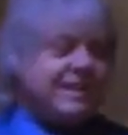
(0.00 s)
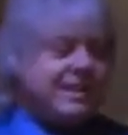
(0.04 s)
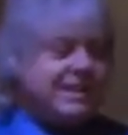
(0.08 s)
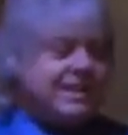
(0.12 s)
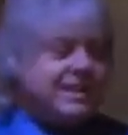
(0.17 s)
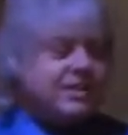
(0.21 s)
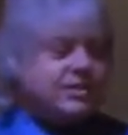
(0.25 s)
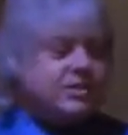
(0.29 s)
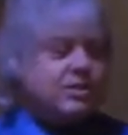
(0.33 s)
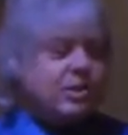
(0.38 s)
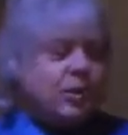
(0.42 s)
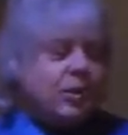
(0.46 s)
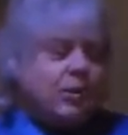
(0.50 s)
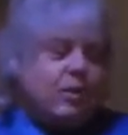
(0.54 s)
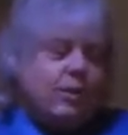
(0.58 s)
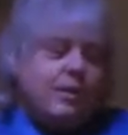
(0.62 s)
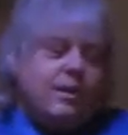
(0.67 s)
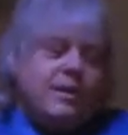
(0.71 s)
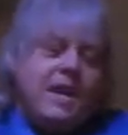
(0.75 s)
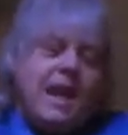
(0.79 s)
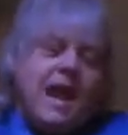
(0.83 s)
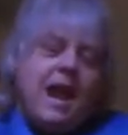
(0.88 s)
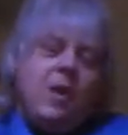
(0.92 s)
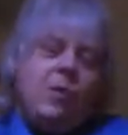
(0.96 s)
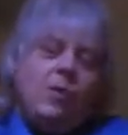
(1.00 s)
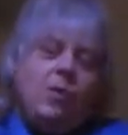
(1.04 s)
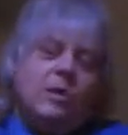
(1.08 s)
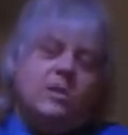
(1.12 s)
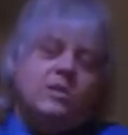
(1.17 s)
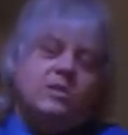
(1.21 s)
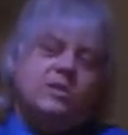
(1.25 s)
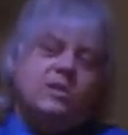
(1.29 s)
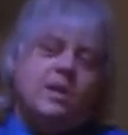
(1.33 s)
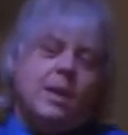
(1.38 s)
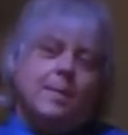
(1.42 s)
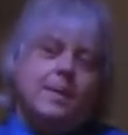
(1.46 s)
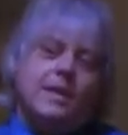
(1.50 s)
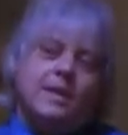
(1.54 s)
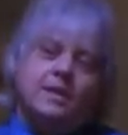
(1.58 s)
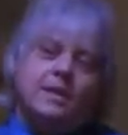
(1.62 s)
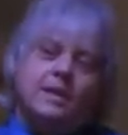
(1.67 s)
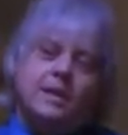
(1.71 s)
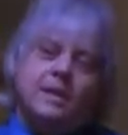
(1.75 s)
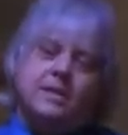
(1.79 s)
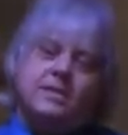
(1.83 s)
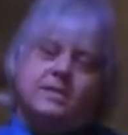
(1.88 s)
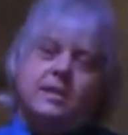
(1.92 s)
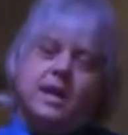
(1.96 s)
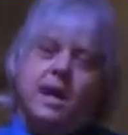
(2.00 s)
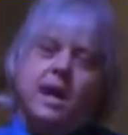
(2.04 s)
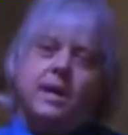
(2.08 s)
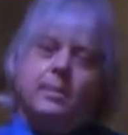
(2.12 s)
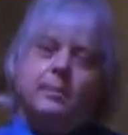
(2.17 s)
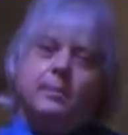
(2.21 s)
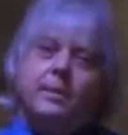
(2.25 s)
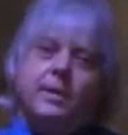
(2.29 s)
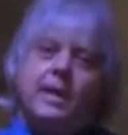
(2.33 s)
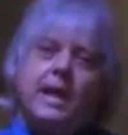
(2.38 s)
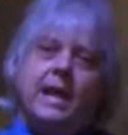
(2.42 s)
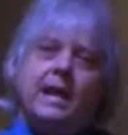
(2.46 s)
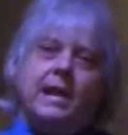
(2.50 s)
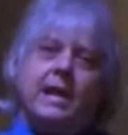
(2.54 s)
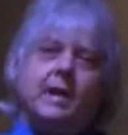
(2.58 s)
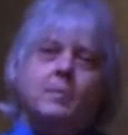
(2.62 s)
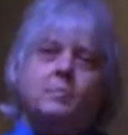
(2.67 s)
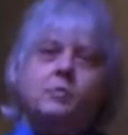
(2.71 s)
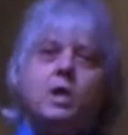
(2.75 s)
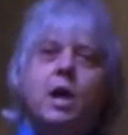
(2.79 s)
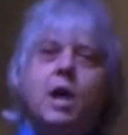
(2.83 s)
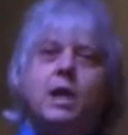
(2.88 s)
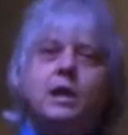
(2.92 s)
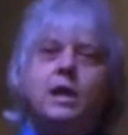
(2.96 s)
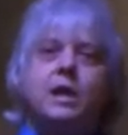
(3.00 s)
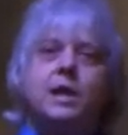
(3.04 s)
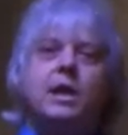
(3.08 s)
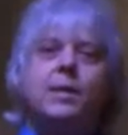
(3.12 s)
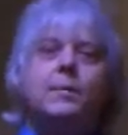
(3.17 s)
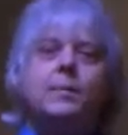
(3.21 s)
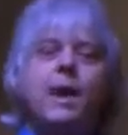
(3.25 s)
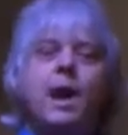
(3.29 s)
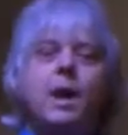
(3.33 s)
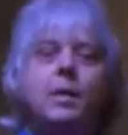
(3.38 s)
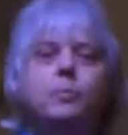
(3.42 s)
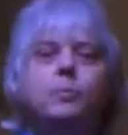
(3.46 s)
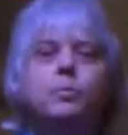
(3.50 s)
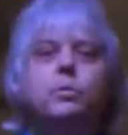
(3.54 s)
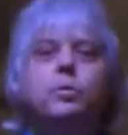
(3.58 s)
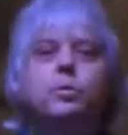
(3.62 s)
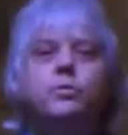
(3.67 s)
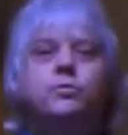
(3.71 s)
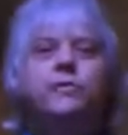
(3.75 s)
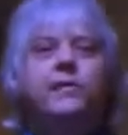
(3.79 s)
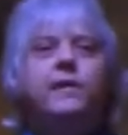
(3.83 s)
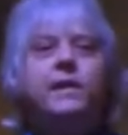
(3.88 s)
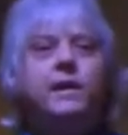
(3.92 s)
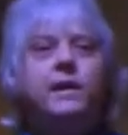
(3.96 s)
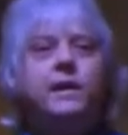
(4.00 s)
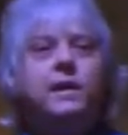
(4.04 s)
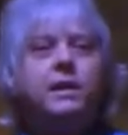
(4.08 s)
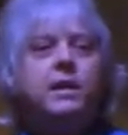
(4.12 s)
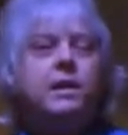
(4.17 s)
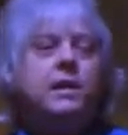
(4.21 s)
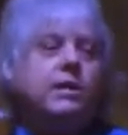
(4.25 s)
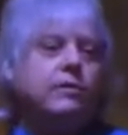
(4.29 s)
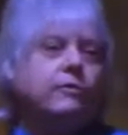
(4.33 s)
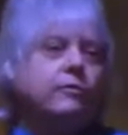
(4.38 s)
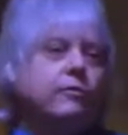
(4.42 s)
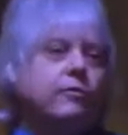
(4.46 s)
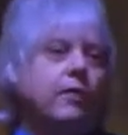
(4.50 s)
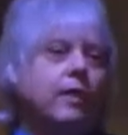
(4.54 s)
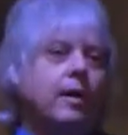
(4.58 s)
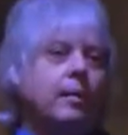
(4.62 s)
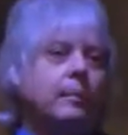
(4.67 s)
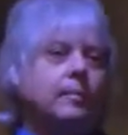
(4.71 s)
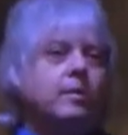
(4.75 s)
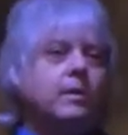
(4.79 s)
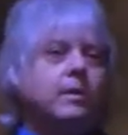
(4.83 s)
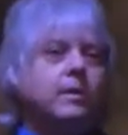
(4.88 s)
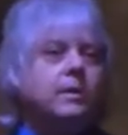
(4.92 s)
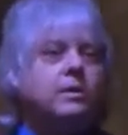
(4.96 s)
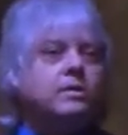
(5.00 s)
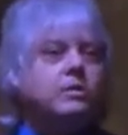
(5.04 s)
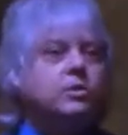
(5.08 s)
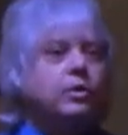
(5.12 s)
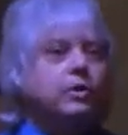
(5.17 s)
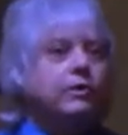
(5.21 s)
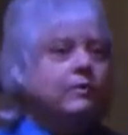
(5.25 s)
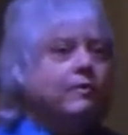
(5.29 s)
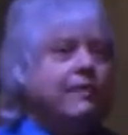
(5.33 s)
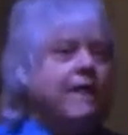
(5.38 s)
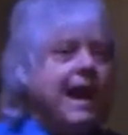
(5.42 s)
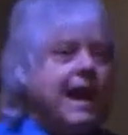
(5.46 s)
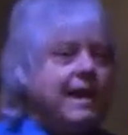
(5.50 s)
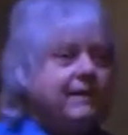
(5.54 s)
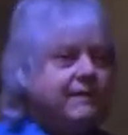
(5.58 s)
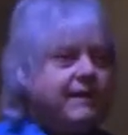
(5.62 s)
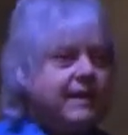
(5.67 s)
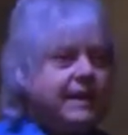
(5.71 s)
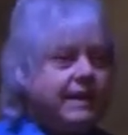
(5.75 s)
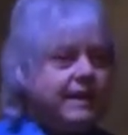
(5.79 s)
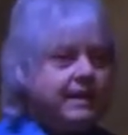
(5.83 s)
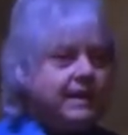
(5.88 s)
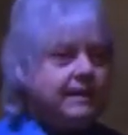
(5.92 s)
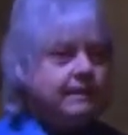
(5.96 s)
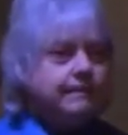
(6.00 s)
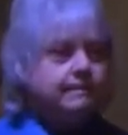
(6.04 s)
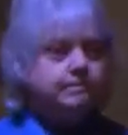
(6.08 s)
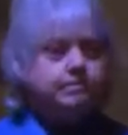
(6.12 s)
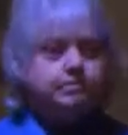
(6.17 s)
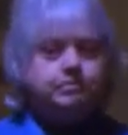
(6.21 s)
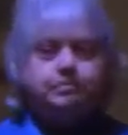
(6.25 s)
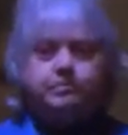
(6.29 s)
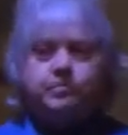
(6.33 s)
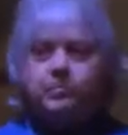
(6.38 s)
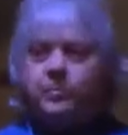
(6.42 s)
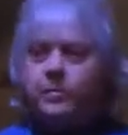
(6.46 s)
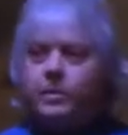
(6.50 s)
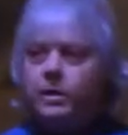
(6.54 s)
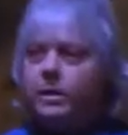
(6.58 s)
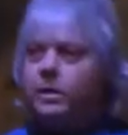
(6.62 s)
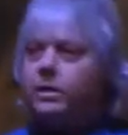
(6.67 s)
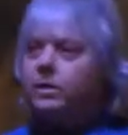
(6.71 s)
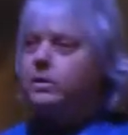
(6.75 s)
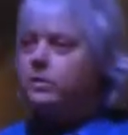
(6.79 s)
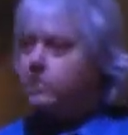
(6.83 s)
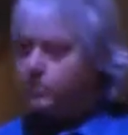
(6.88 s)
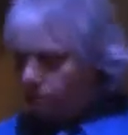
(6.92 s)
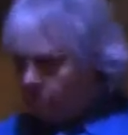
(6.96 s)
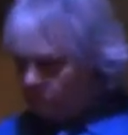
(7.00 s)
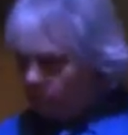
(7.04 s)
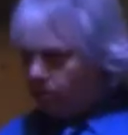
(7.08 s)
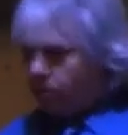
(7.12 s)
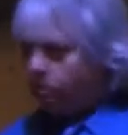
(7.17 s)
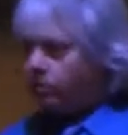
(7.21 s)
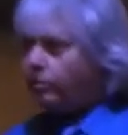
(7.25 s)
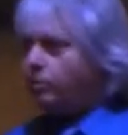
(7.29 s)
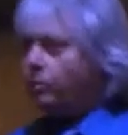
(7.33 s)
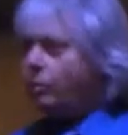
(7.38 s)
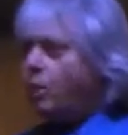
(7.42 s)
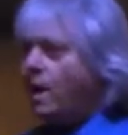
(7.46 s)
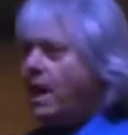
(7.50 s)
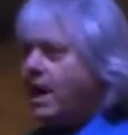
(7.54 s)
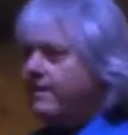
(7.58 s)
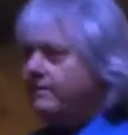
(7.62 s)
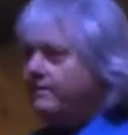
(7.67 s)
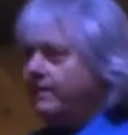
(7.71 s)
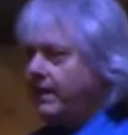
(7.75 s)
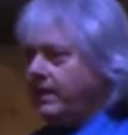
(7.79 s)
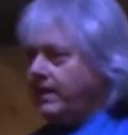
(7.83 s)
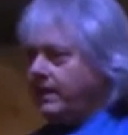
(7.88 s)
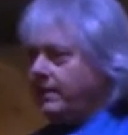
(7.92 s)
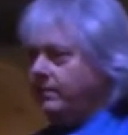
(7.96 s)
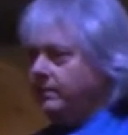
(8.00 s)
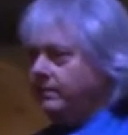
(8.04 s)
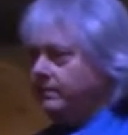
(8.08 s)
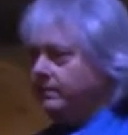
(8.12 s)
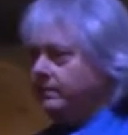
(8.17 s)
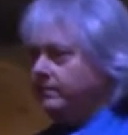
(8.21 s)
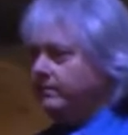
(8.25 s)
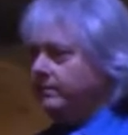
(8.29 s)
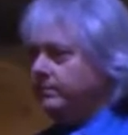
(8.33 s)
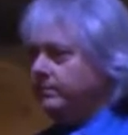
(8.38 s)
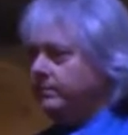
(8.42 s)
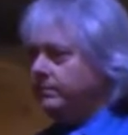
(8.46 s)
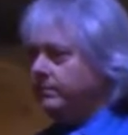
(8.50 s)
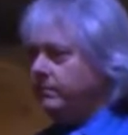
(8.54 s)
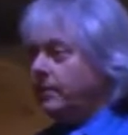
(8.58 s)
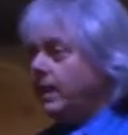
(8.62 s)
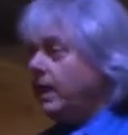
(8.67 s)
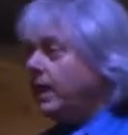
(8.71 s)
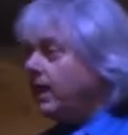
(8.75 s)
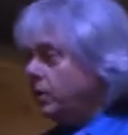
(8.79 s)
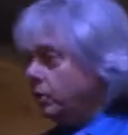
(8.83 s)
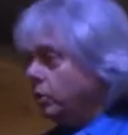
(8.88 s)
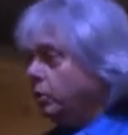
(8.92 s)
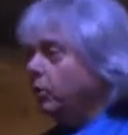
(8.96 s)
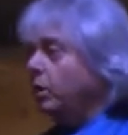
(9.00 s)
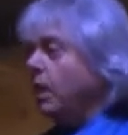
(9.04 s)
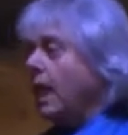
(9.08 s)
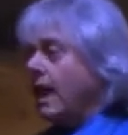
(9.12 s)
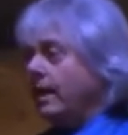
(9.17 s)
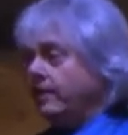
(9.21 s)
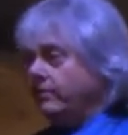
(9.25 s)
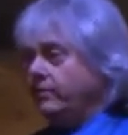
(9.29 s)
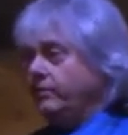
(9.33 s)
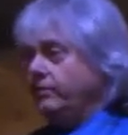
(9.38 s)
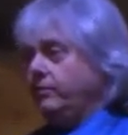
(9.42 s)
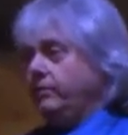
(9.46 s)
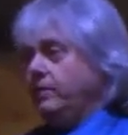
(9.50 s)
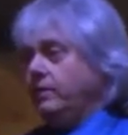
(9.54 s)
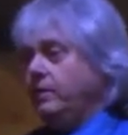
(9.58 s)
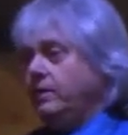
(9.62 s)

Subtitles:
So now we're summing things up, and I'm talking about moving from surviving to thriving in your life.